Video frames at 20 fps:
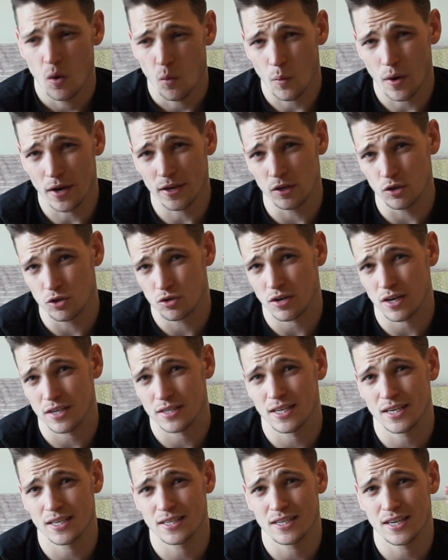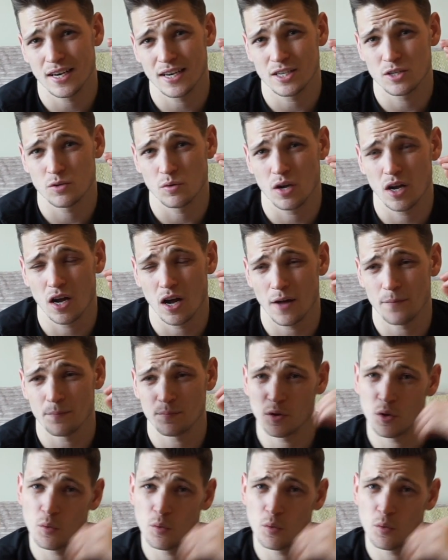When you're transitioning to a cut,